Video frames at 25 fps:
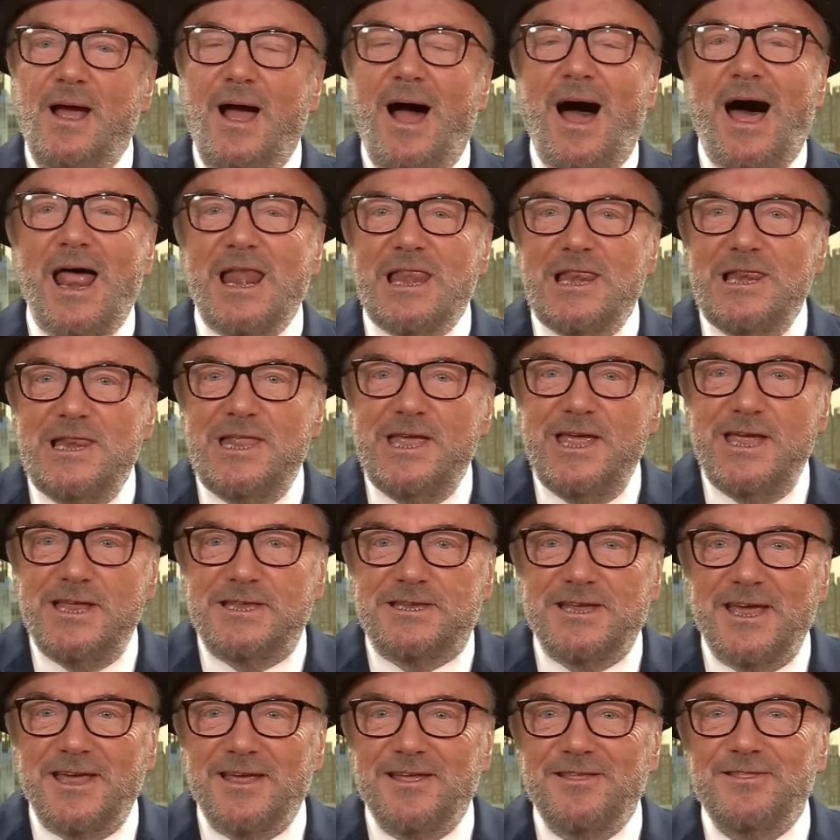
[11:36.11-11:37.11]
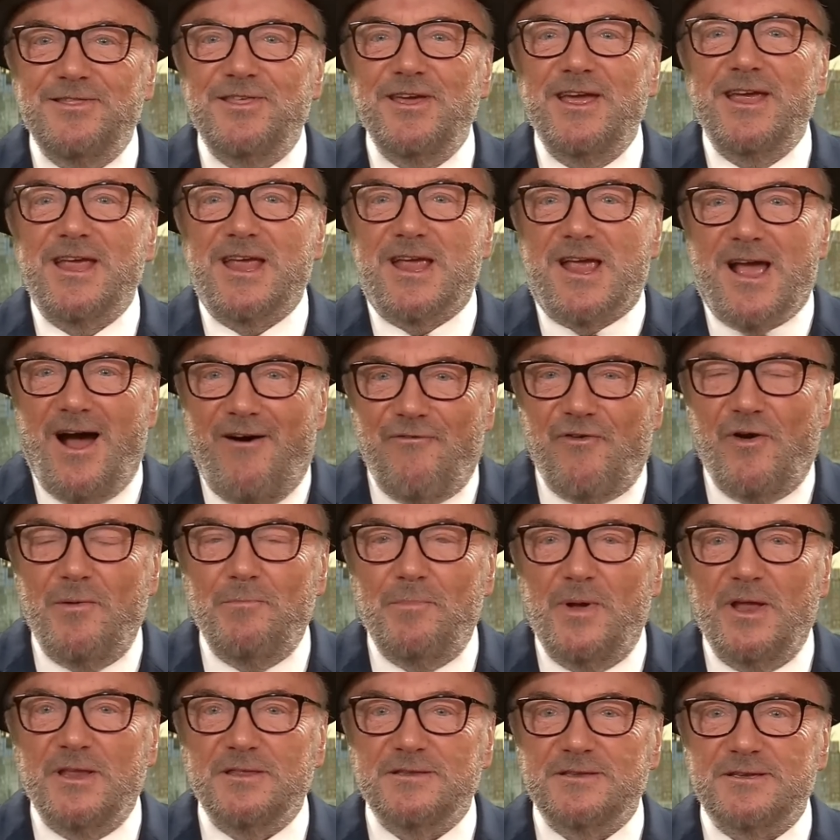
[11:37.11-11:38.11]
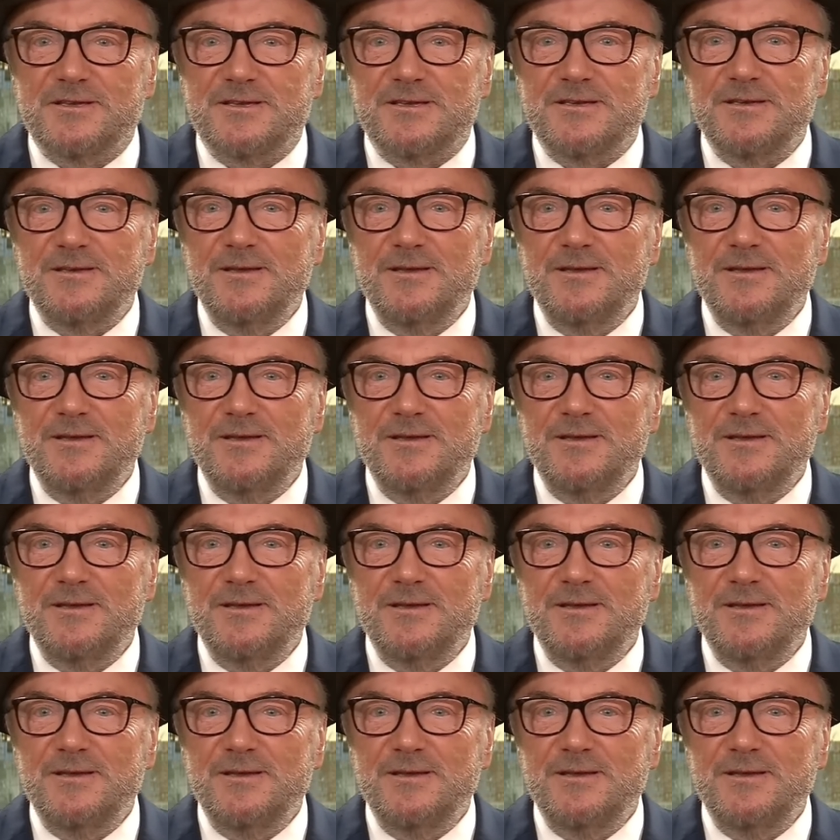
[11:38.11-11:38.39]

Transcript: are leading the governments